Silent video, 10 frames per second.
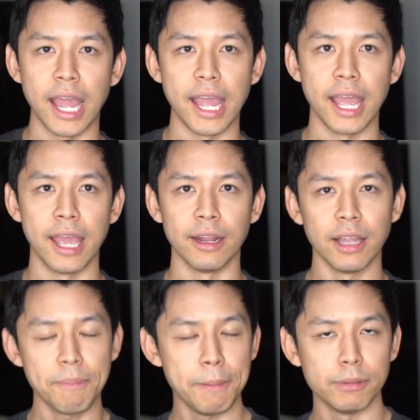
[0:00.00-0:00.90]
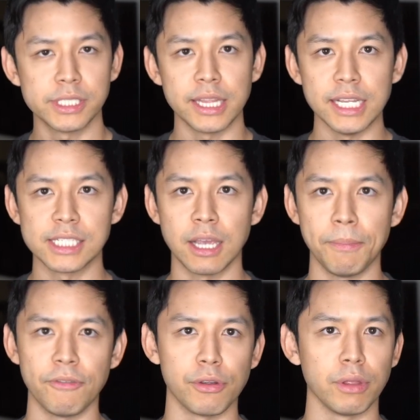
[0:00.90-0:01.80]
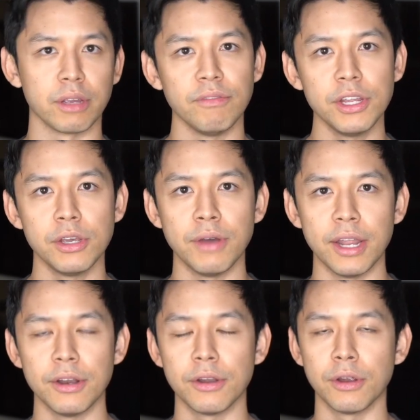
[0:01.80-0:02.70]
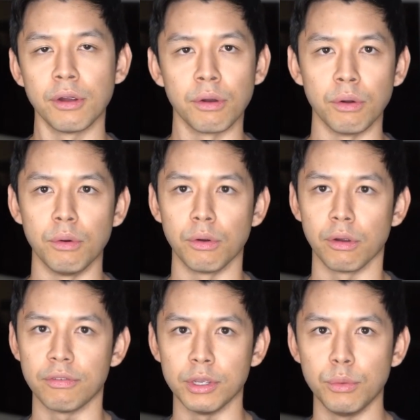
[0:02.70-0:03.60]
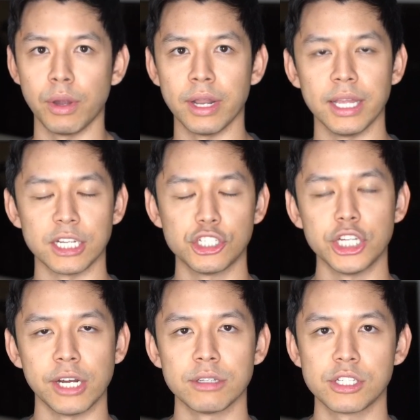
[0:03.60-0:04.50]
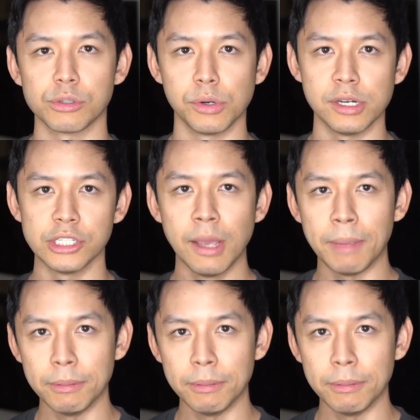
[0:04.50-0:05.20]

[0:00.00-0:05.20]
And a lot of people set these up if you're like a video editor or if you want like a shared storage.